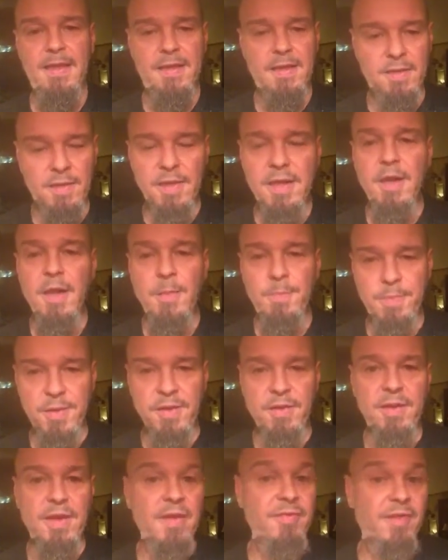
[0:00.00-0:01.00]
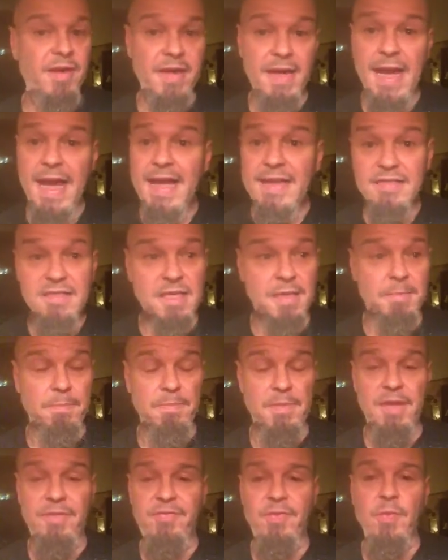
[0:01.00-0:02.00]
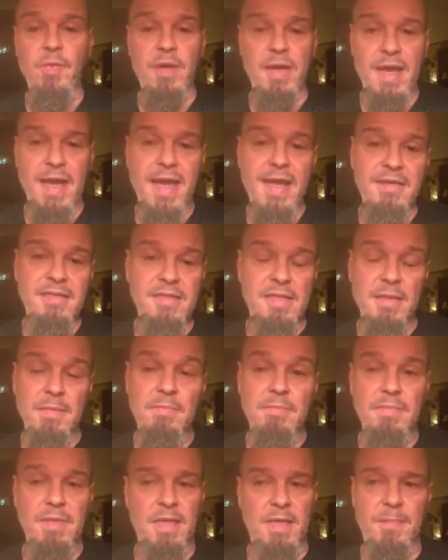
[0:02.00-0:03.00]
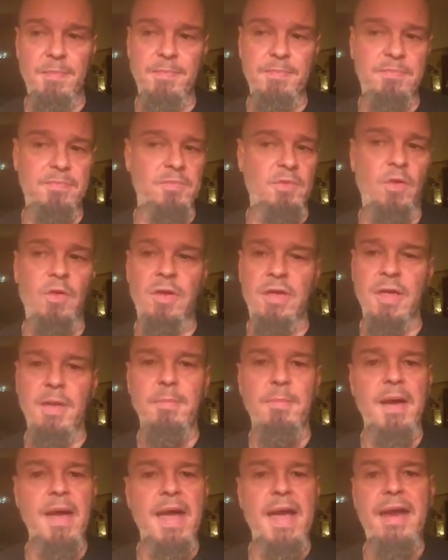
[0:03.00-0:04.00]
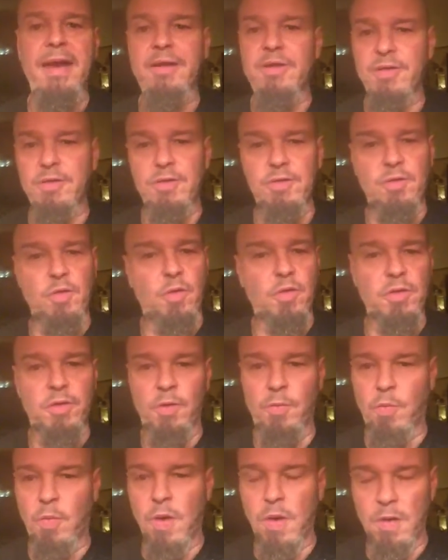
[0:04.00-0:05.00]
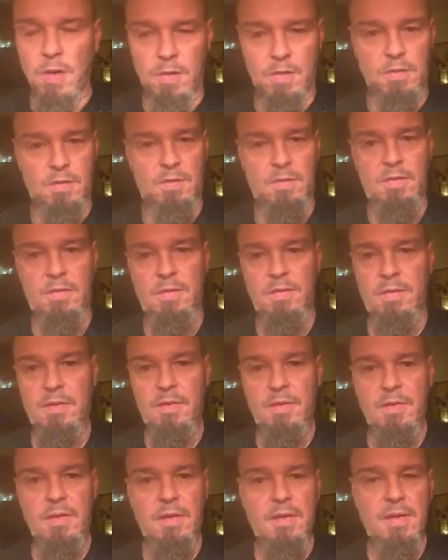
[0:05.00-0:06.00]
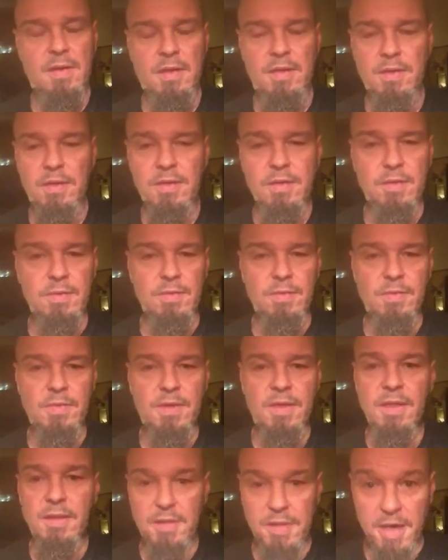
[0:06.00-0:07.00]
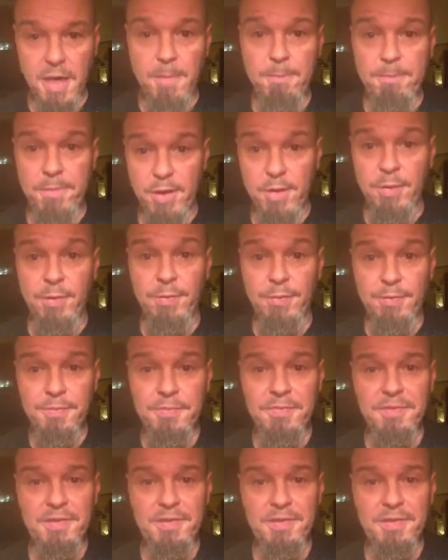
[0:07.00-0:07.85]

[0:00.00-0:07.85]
He'll help you. Even ask Him. If you want to ask Him, help, Lord, help my attitude toward your word and you. He'll help you.